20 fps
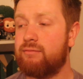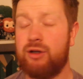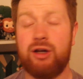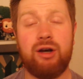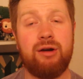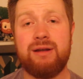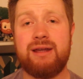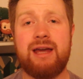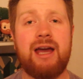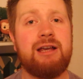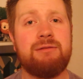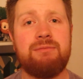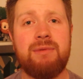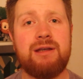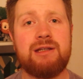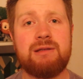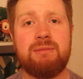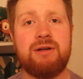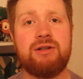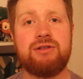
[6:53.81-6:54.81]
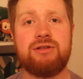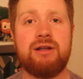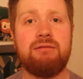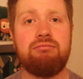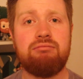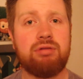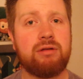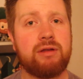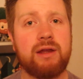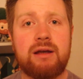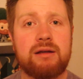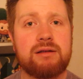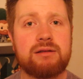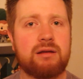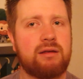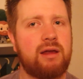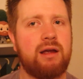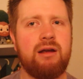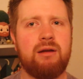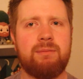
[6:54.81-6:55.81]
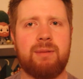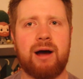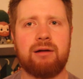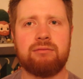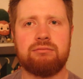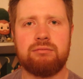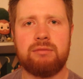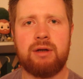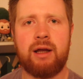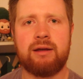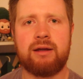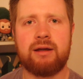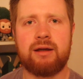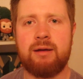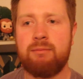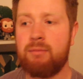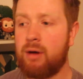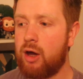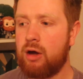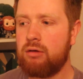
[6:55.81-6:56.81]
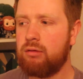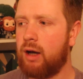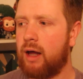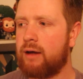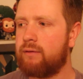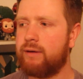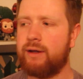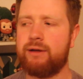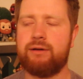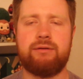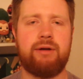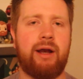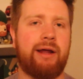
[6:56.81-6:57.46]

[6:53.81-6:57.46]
it gave me some interesting things to think about, in my own life,